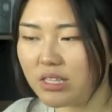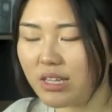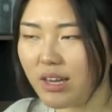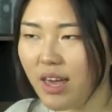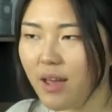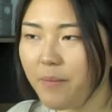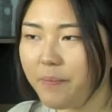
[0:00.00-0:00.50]

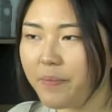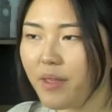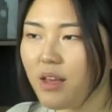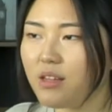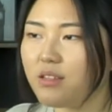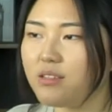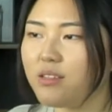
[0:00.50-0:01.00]
okay?
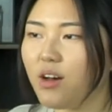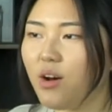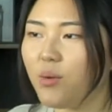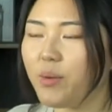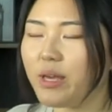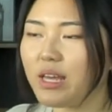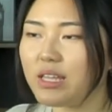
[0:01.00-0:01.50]
So
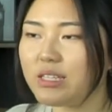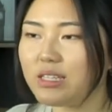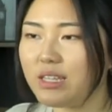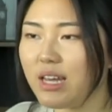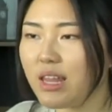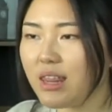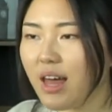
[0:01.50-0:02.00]
we can
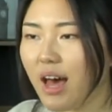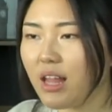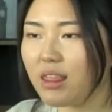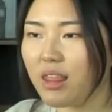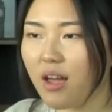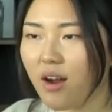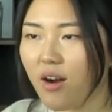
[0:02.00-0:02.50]
see that
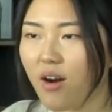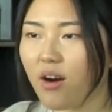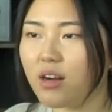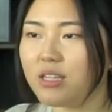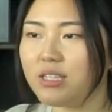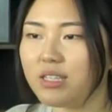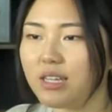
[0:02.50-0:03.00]
there
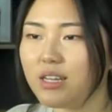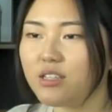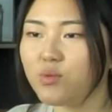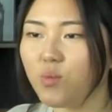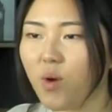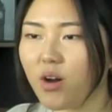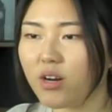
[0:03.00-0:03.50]
are 6
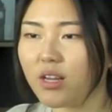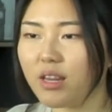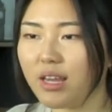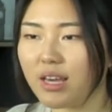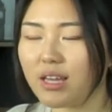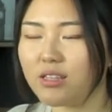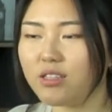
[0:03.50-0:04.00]
water
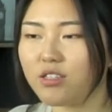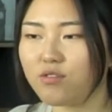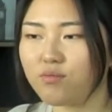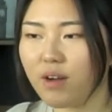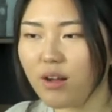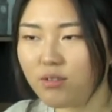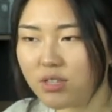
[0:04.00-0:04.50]
ligands
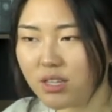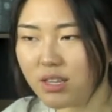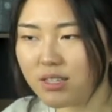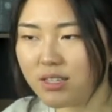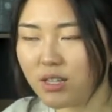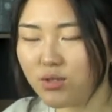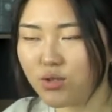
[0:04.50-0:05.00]
surrounding the
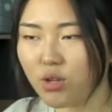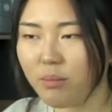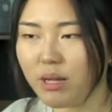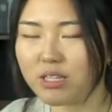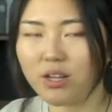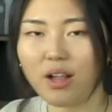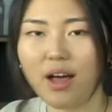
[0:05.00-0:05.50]
central
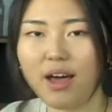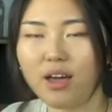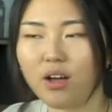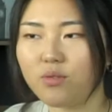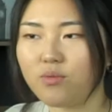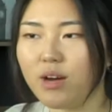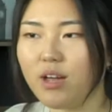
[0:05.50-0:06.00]
metal
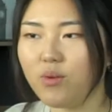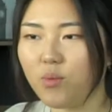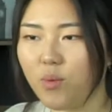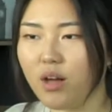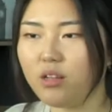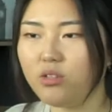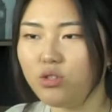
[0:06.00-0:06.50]
ion, right?
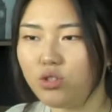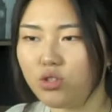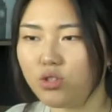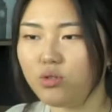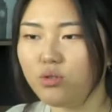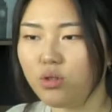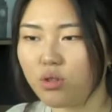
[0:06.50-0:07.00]
1,
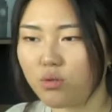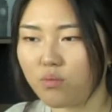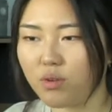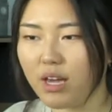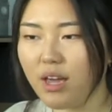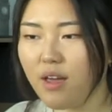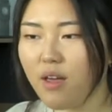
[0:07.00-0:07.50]
2,
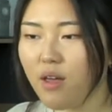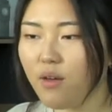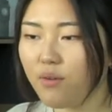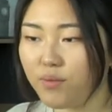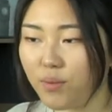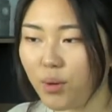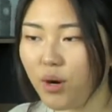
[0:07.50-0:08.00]
3,
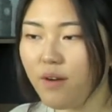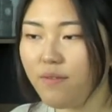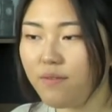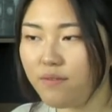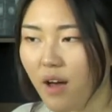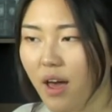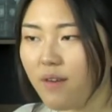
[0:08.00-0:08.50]
4,
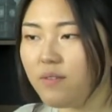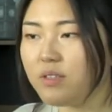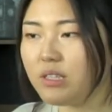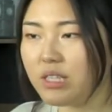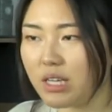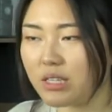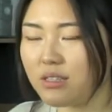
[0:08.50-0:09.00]
5,
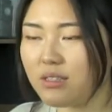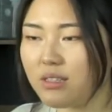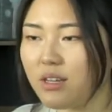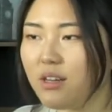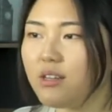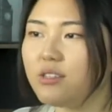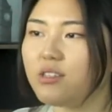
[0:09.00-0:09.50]
6.
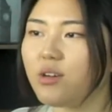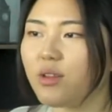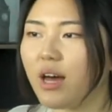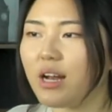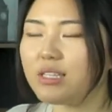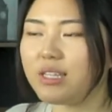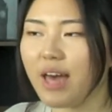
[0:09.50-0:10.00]
So
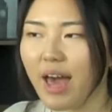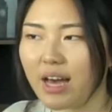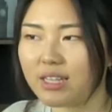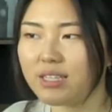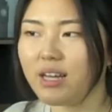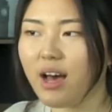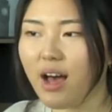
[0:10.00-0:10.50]
that is
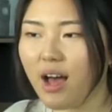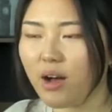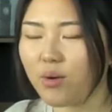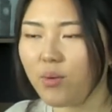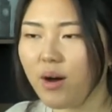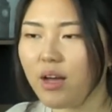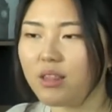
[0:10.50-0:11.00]
hexa,
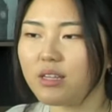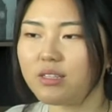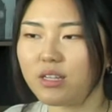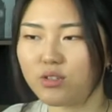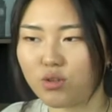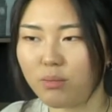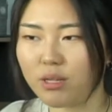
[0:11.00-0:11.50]
aqua, and the
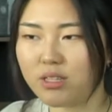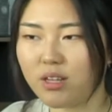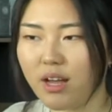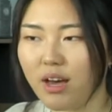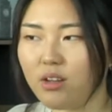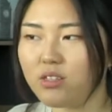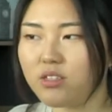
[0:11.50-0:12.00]
central metal
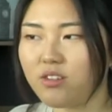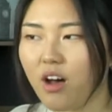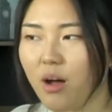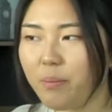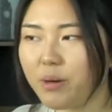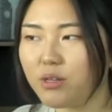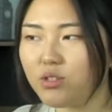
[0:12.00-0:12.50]
ion is
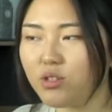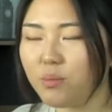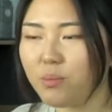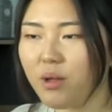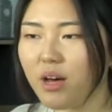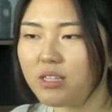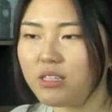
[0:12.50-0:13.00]
copper
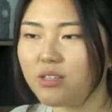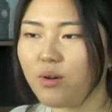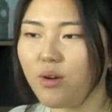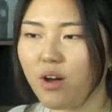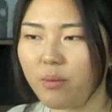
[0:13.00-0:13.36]
2+, so